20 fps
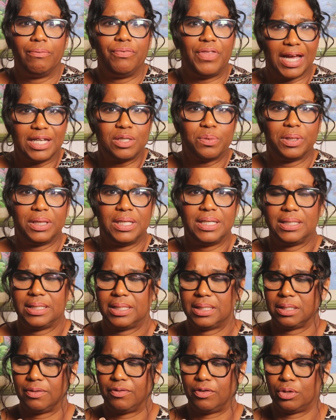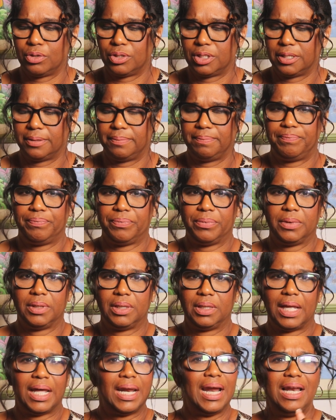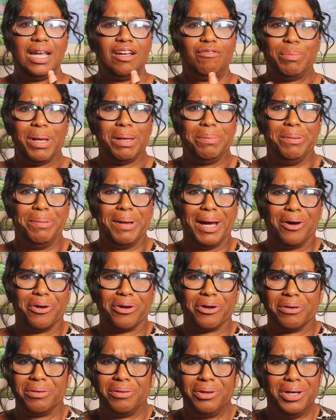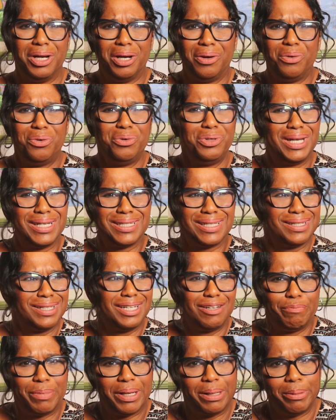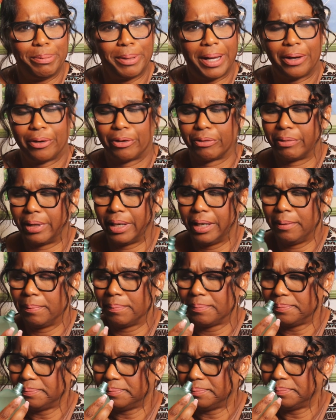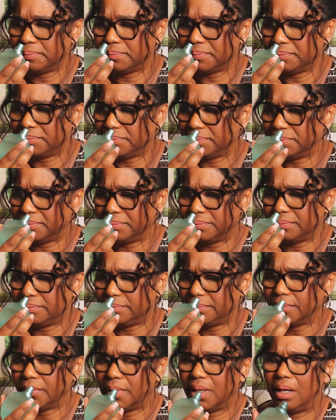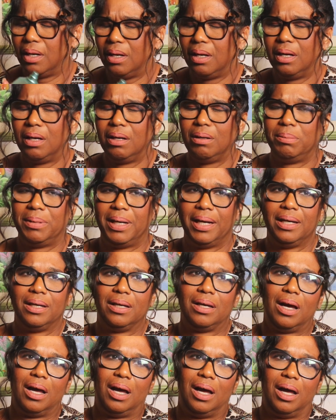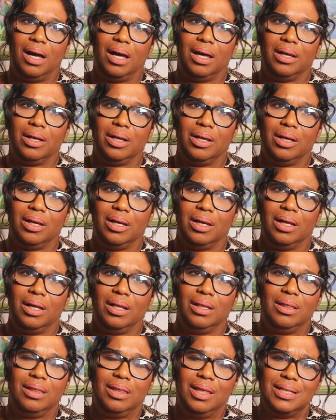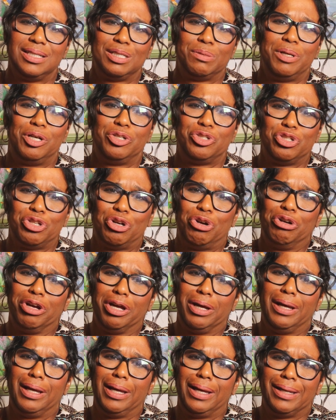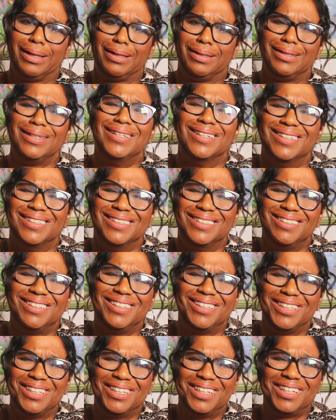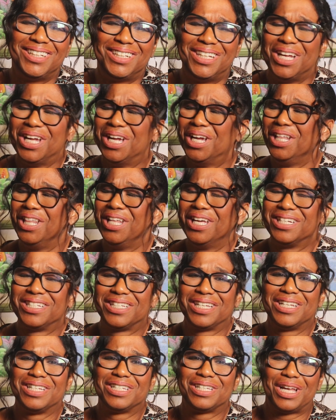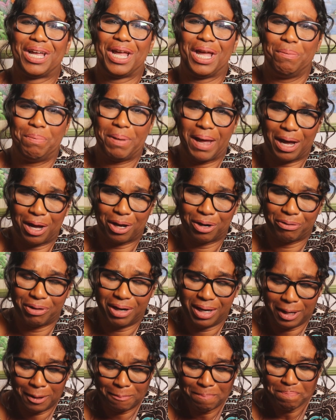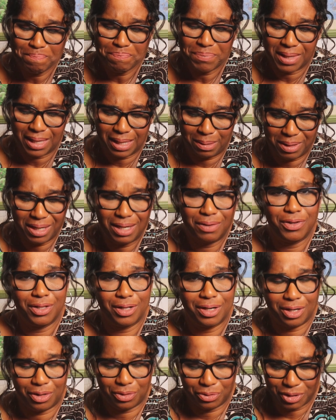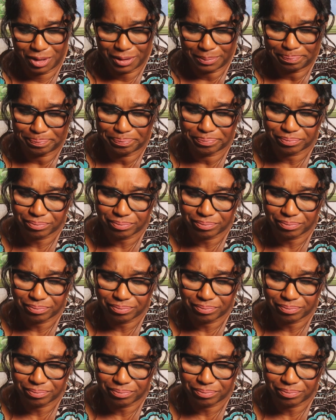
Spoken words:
That's what this is, folks. And I love baby powder, you know? Who doesn't love baby powder, right? Oh my God, this smells so good. This is a powdery, let me give you the notes.